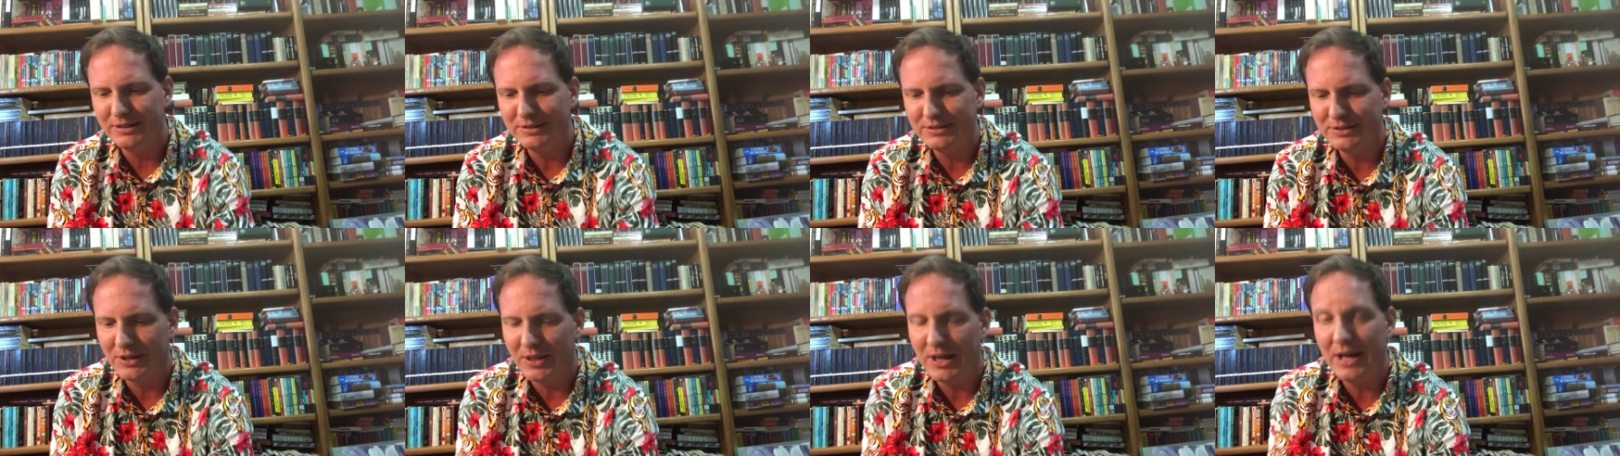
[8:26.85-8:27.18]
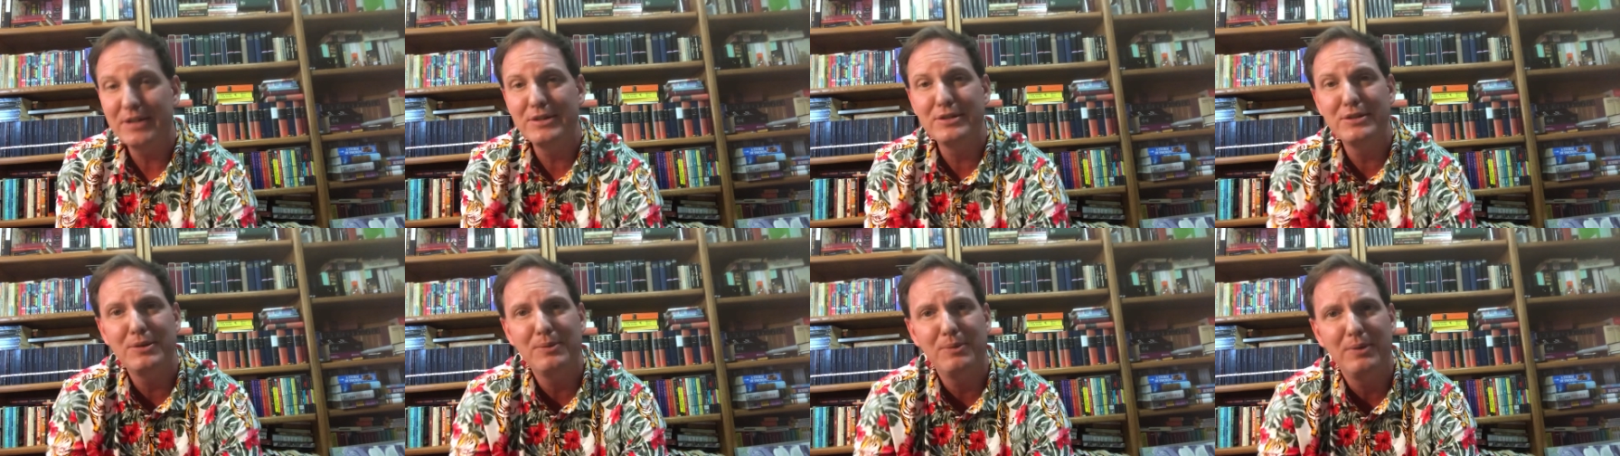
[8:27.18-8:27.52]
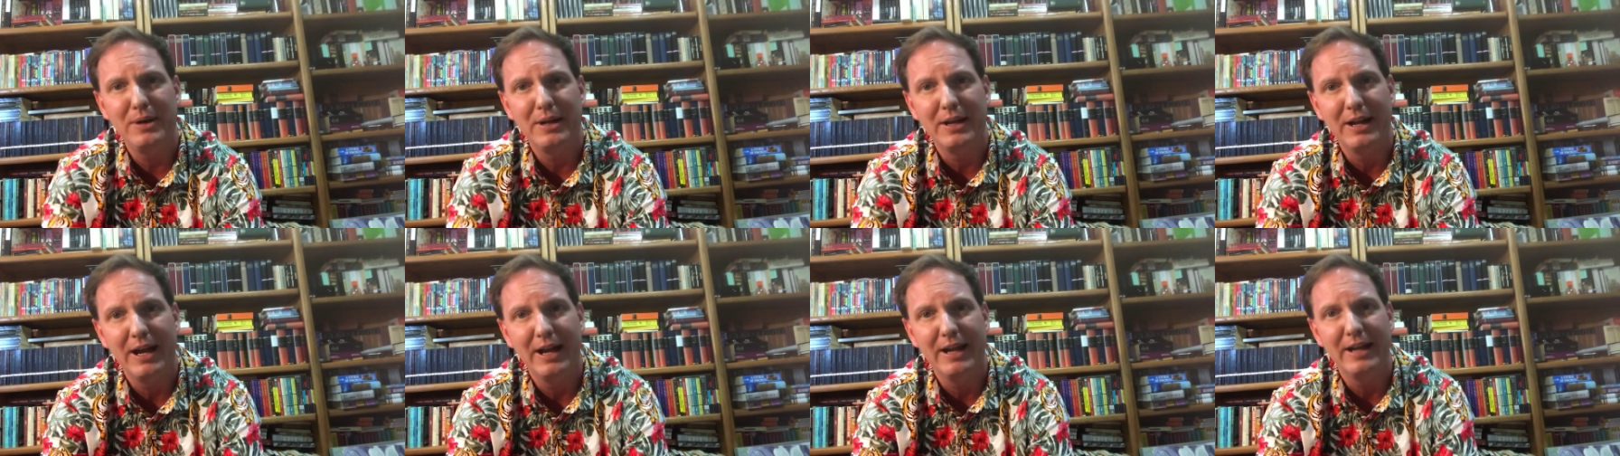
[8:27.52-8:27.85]
So mm-hmm. that's the
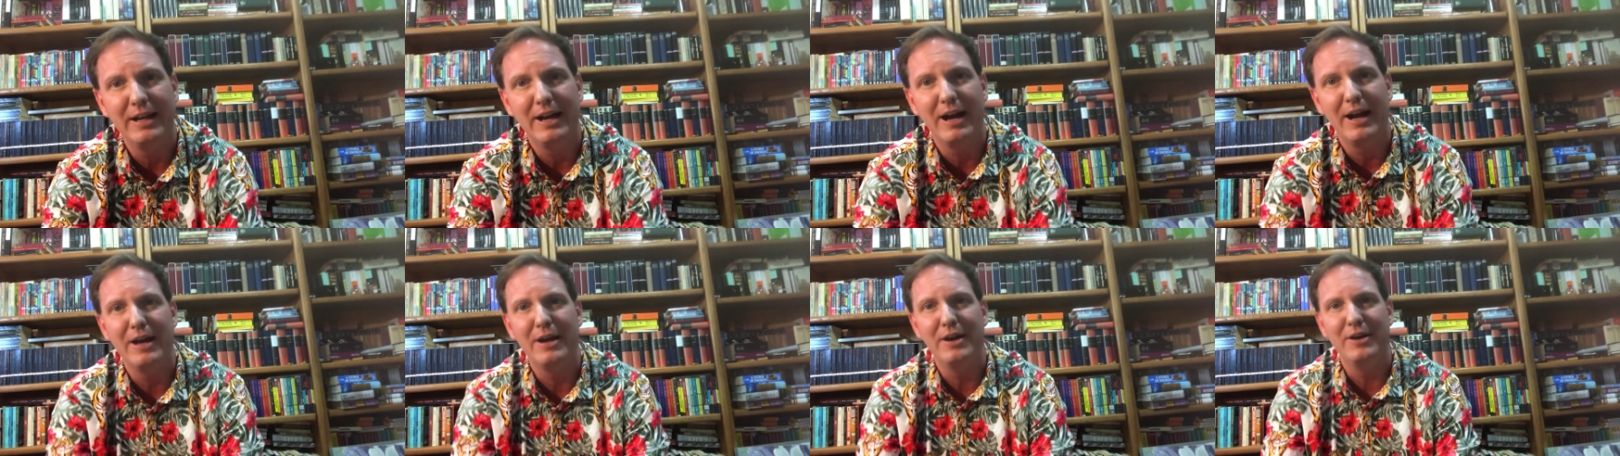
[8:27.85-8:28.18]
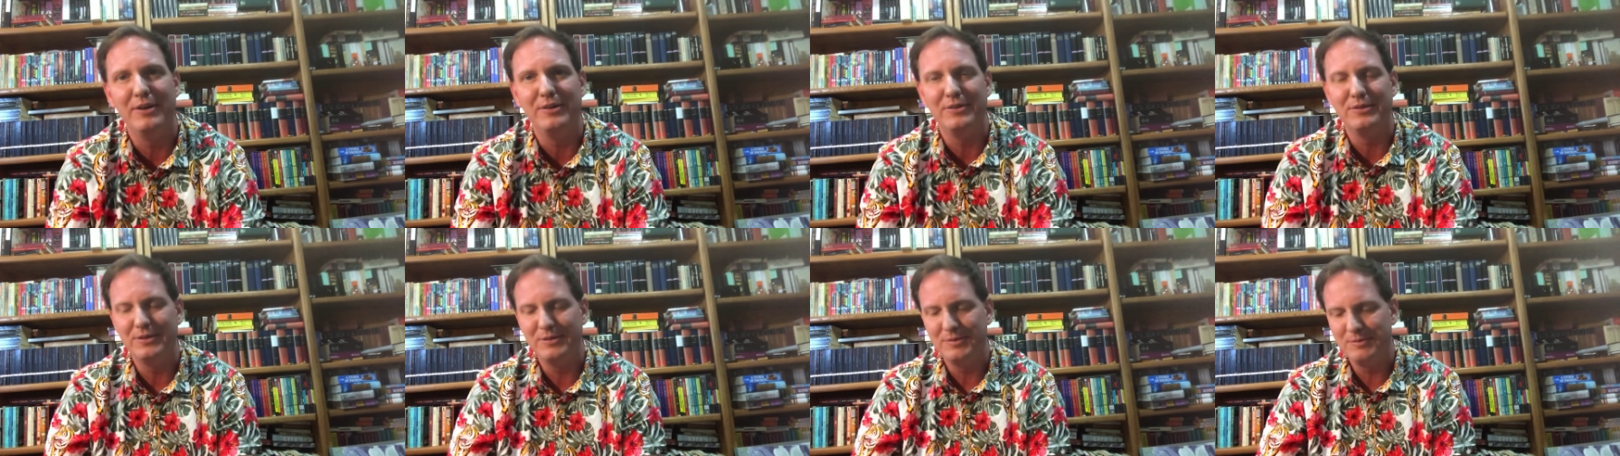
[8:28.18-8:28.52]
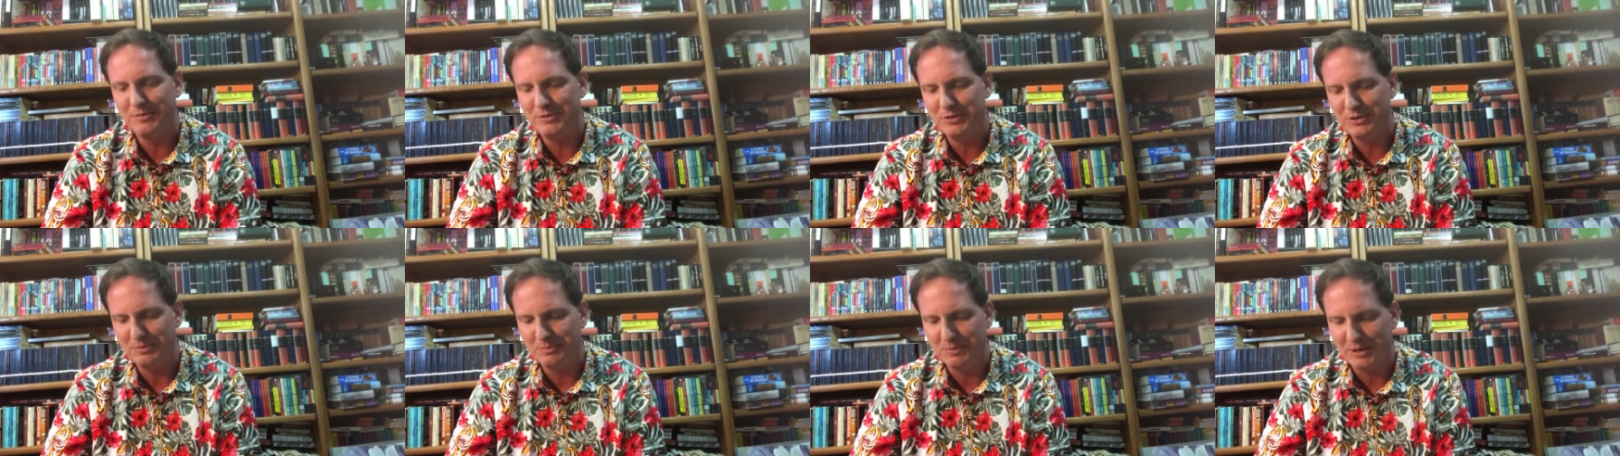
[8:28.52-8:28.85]
one I, I own
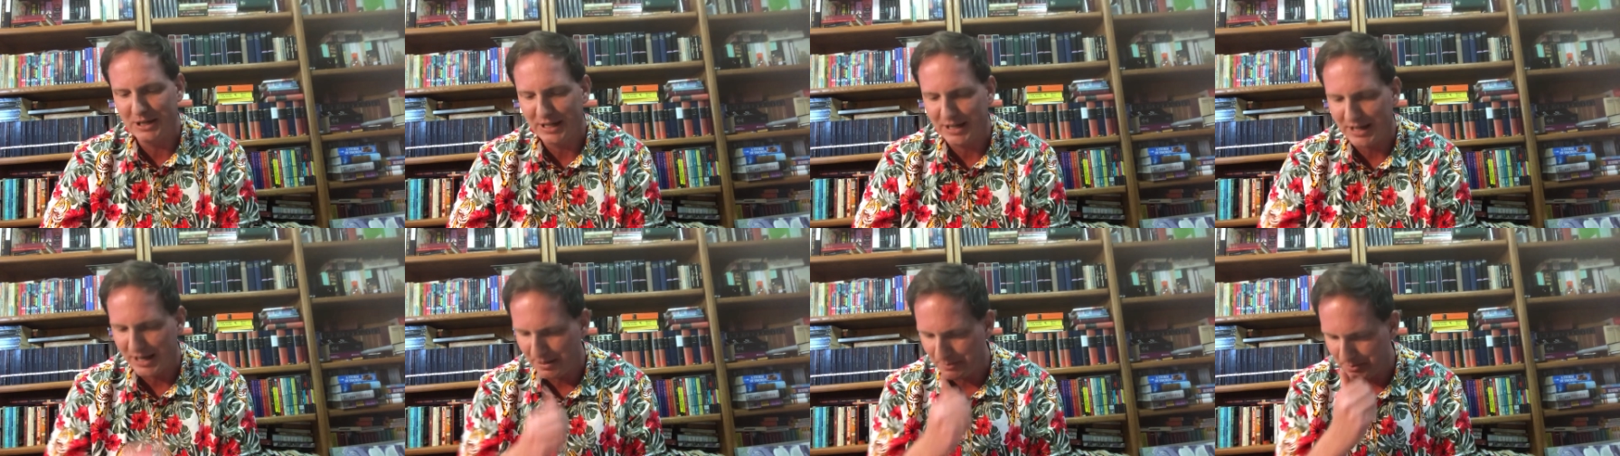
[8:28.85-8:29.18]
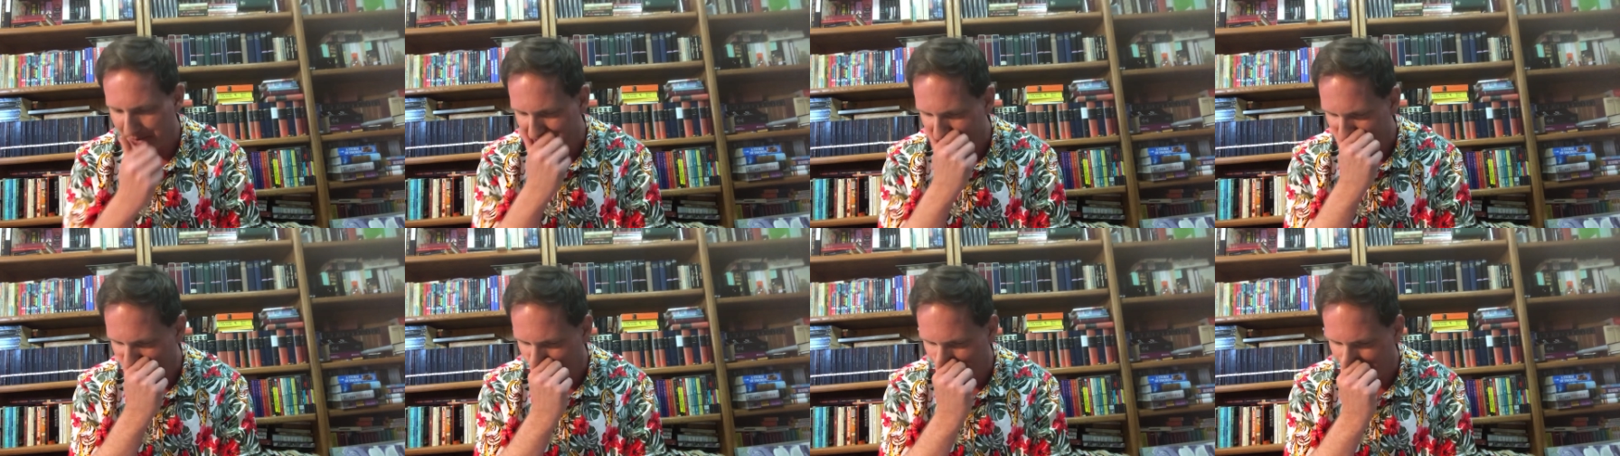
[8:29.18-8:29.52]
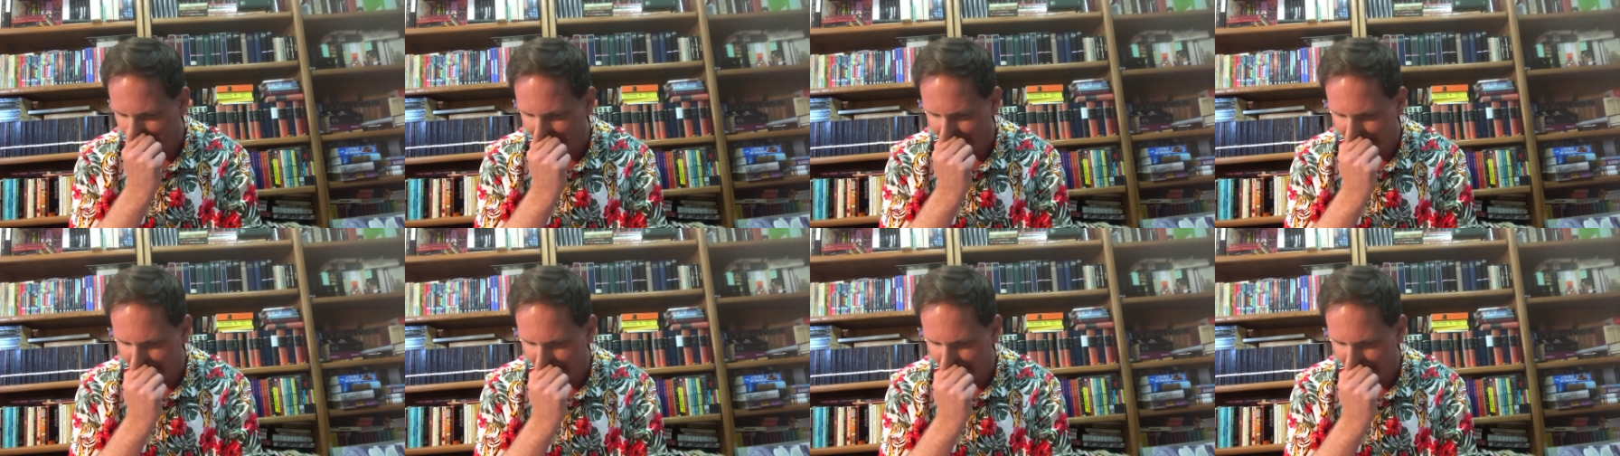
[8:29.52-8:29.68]
too many copies of.